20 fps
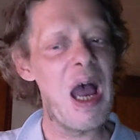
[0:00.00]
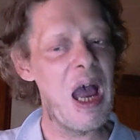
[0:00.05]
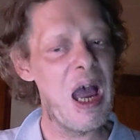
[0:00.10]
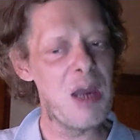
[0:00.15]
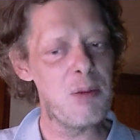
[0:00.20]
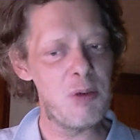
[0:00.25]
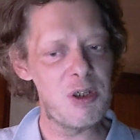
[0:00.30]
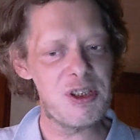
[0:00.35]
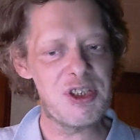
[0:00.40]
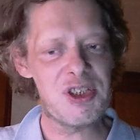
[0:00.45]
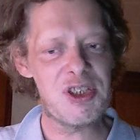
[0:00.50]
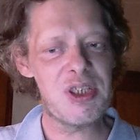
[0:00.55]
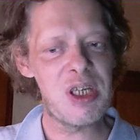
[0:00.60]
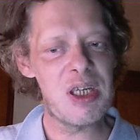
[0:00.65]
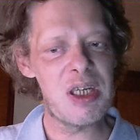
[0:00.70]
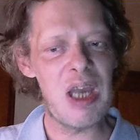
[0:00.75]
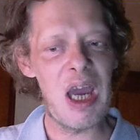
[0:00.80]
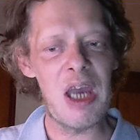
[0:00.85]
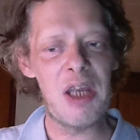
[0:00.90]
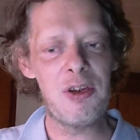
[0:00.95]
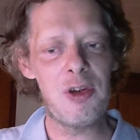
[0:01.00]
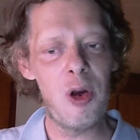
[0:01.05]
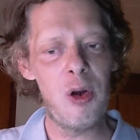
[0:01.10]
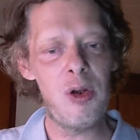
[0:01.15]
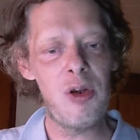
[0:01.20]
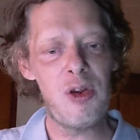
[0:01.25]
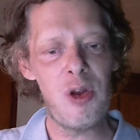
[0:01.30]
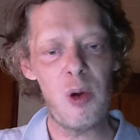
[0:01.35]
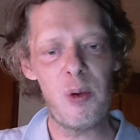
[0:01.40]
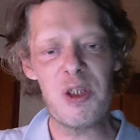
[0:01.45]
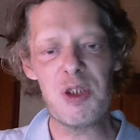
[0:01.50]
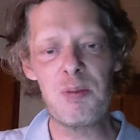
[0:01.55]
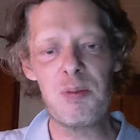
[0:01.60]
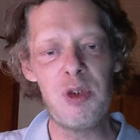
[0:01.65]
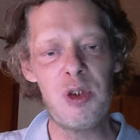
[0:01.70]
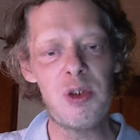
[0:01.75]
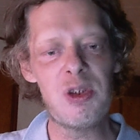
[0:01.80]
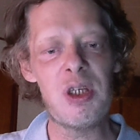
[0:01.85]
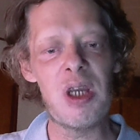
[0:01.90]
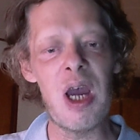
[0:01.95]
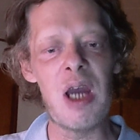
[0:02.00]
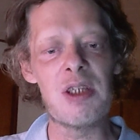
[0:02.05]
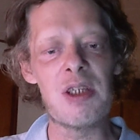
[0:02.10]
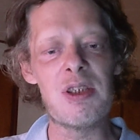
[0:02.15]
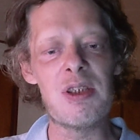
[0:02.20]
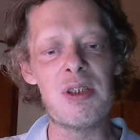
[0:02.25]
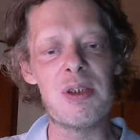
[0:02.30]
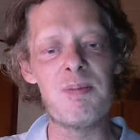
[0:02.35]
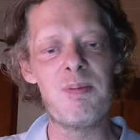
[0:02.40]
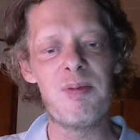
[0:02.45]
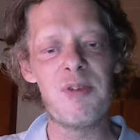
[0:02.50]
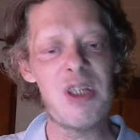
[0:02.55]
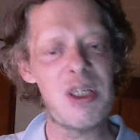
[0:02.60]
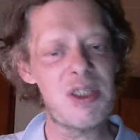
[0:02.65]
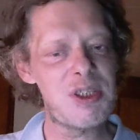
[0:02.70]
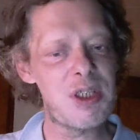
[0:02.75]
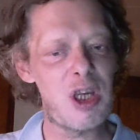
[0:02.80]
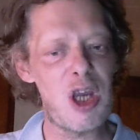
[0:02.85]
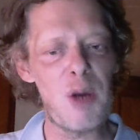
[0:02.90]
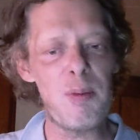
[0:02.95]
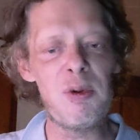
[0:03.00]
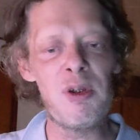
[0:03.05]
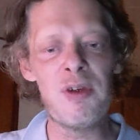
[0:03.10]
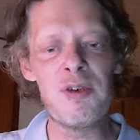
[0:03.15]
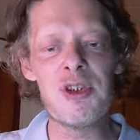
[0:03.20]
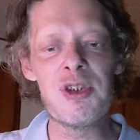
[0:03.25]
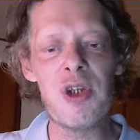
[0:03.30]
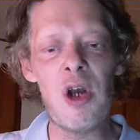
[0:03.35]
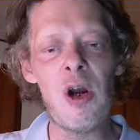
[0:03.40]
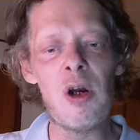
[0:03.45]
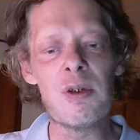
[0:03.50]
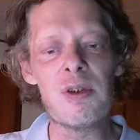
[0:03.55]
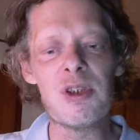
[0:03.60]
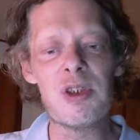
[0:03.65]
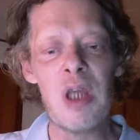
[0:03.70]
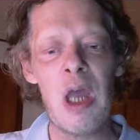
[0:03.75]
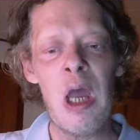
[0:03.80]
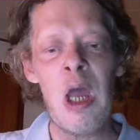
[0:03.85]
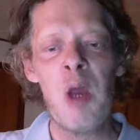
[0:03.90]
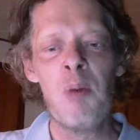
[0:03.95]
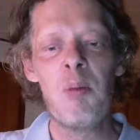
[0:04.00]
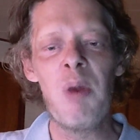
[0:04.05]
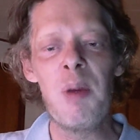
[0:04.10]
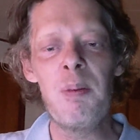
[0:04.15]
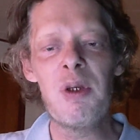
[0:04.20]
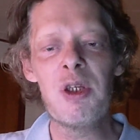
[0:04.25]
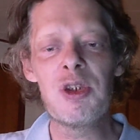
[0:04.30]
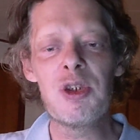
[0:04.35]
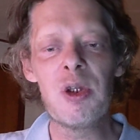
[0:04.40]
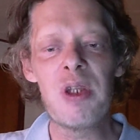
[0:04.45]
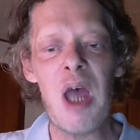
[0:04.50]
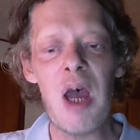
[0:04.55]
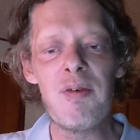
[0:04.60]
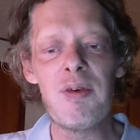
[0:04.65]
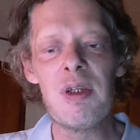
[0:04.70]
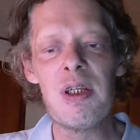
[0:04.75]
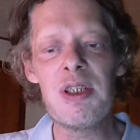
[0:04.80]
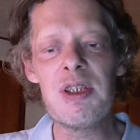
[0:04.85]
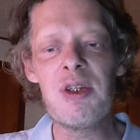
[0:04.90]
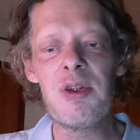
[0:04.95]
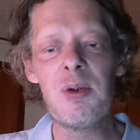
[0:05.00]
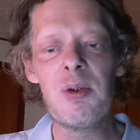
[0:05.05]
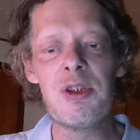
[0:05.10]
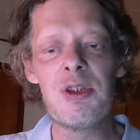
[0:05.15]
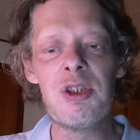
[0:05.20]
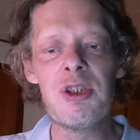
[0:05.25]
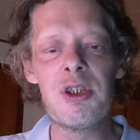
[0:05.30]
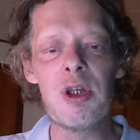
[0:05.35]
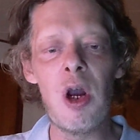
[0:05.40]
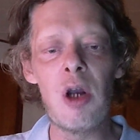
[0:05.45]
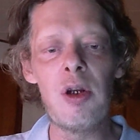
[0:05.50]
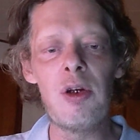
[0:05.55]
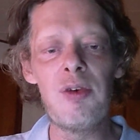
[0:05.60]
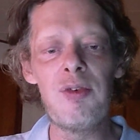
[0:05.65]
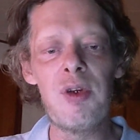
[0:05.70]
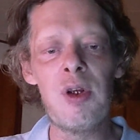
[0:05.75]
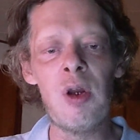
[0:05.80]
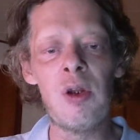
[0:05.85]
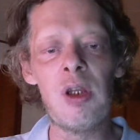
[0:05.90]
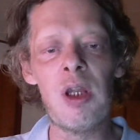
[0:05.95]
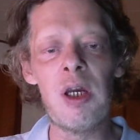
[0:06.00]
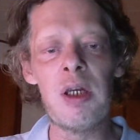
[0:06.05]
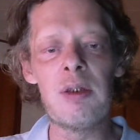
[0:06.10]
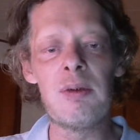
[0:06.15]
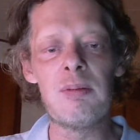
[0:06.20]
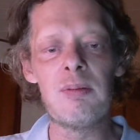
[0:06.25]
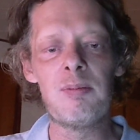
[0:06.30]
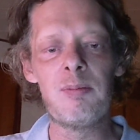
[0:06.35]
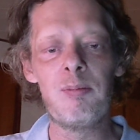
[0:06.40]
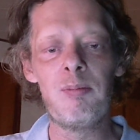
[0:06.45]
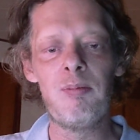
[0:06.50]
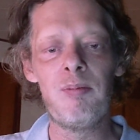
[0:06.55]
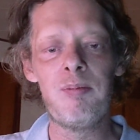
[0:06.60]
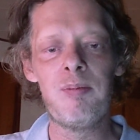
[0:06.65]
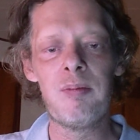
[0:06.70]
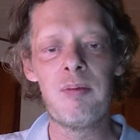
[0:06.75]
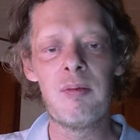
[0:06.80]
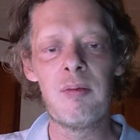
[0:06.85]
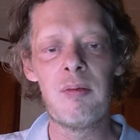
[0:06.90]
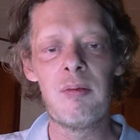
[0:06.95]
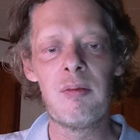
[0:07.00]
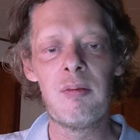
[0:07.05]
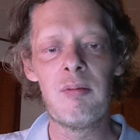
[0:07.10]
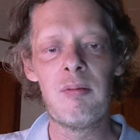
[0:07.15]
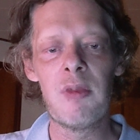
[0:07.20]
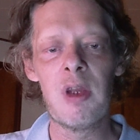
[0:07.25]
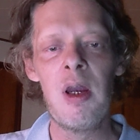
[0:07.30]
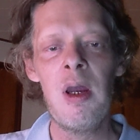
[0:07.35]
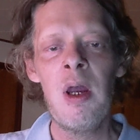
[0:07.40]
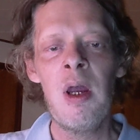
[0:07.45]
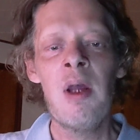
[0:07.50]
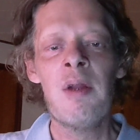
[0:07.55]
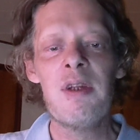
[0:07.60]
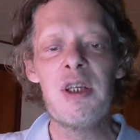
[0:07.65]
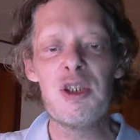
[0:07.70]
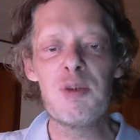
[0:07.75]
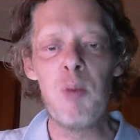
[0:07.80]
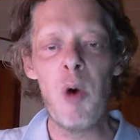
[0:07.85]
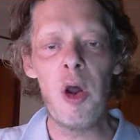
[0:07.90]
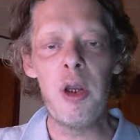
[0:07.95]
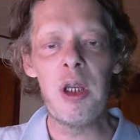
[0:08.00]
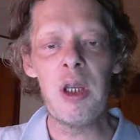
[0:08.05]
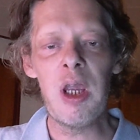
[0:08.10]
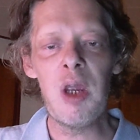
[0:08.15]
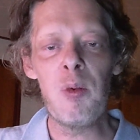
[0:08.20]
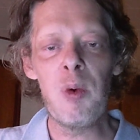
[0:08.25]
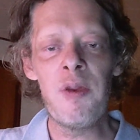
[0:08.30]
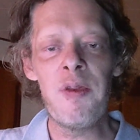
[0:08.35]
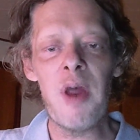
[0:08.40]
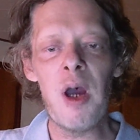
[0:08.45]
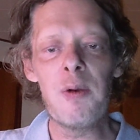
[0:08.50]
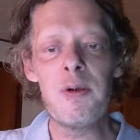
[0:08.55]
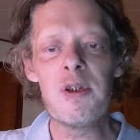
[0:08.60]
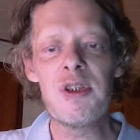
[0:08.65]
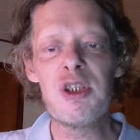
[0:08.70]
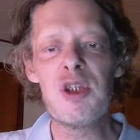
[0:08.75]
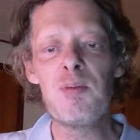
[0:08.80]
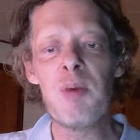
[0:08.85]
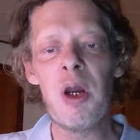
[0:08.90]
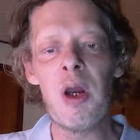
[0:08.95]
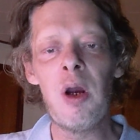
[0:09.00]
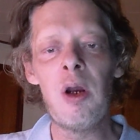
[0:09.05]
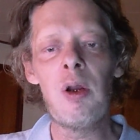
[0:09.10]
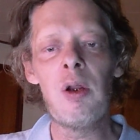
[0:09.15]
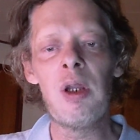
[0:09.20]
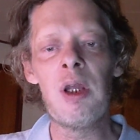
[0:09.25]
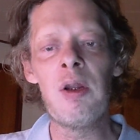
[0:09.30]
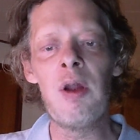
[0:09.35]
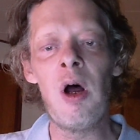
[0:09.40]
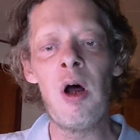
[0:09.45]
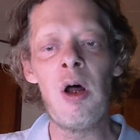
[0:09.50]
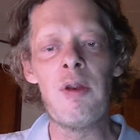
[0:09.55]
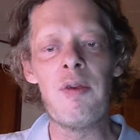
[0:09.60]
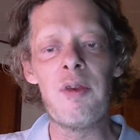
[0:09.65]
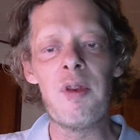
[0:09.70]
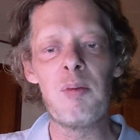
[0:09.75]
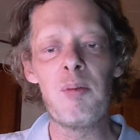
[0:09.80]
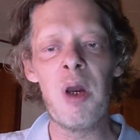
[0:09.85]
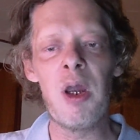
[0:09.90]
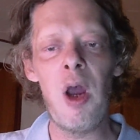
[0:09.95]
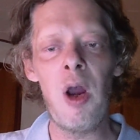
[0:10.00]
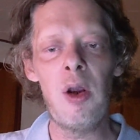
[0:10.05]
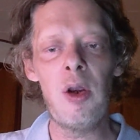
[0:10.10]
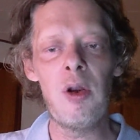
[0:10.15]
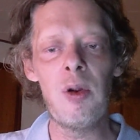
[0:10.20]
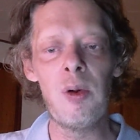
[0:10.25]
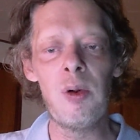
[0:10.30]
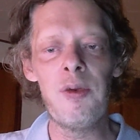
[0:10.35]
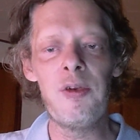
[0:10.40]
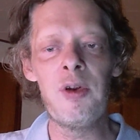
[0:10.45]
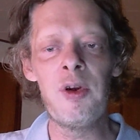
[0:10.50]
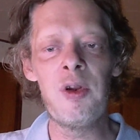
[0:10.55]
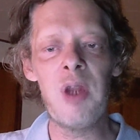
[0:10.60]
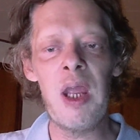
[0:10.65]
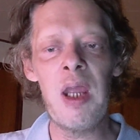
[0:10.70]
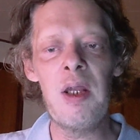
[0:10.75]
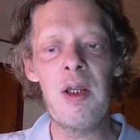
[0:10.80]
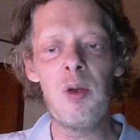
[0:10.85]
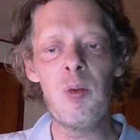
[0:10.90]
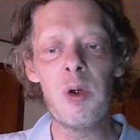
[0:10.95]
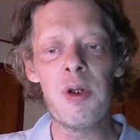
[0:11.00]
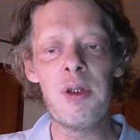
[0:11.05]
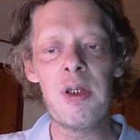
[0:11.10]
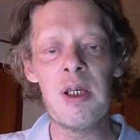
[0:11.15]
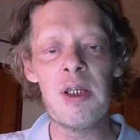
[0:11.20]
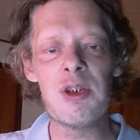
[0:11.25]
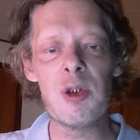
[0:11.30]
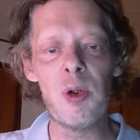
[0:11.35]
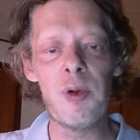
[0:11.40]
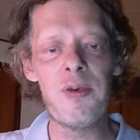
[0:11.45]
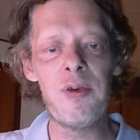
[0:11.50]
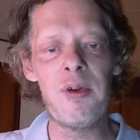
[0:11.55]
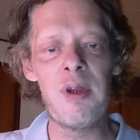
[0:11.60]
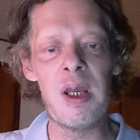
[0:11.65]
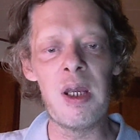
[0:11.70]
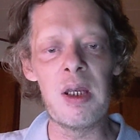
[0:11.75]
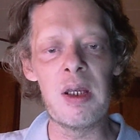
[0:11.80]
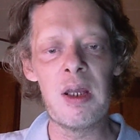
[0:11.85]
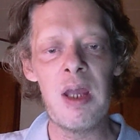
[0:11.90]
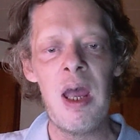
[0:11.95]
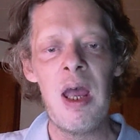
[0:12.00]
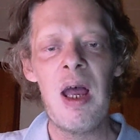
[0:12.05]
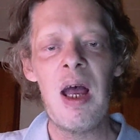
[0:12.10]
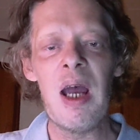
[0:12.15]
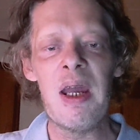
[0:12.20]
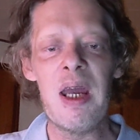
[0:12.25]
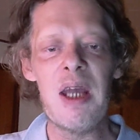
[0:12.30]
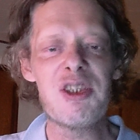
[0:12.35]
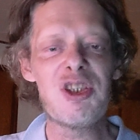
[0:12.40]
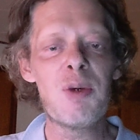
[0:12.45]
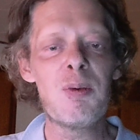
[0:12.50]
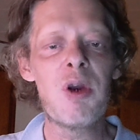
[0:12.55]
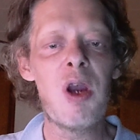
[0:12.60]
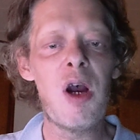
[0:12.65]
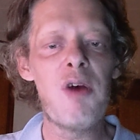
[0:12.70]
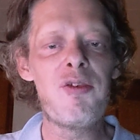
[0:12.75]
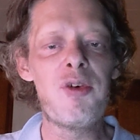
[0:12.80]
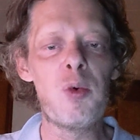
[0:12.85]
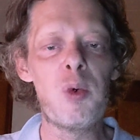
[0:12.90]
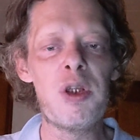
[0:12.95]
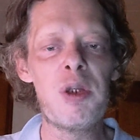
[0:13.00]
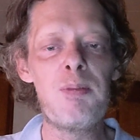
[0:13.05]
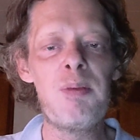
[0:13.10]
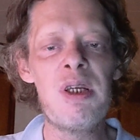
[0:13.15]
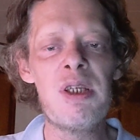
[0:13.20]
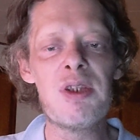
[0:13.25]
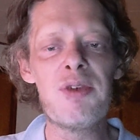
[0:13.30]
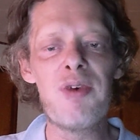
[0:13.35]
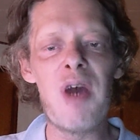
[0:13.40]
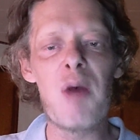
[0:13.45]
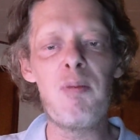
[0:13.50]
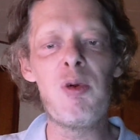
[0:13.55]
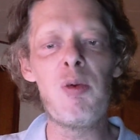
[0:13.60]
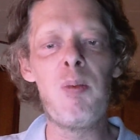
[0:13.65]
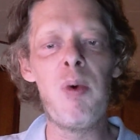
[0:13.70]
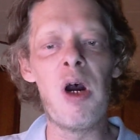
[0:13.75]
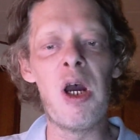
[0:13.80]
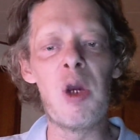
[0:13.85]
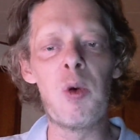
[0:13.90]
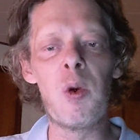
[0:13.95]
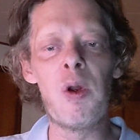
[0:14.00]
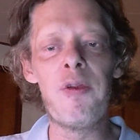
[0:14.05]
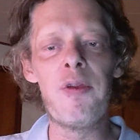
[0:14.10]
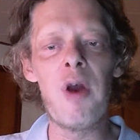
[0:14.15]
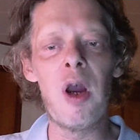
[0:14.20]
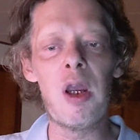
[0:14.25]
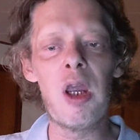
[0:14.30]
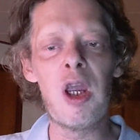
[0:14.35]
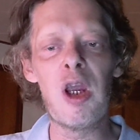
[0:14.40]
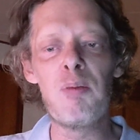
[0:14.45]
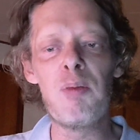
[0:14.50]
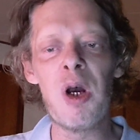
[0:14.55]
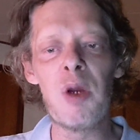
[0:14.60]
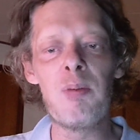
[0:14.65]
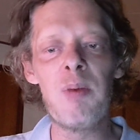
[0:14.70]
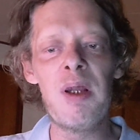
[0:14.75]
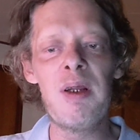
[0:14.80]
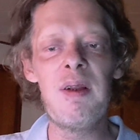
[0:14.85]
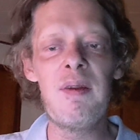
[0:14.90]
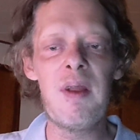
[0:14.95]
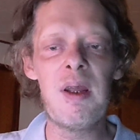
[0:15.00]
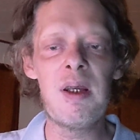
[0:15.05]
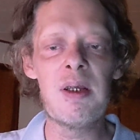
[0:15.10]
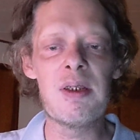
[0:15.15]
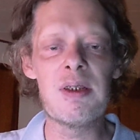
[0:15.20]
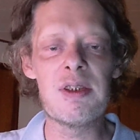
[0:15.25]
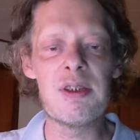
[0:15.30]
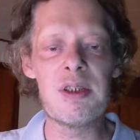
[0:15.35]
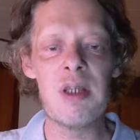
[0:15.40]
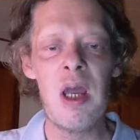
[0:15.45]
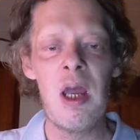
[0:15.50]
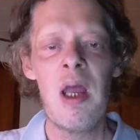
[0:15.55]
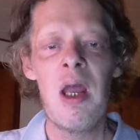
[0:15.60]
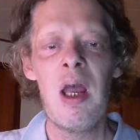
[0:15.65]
I must say, I don't know his music actually, just a couple of songs. Maybe I should have a listen to his discography online. This morning I went out to see my uncle and aunt. My uncle turned 81 years old today. I had some coffee with a piece of apple pie while talking about many things.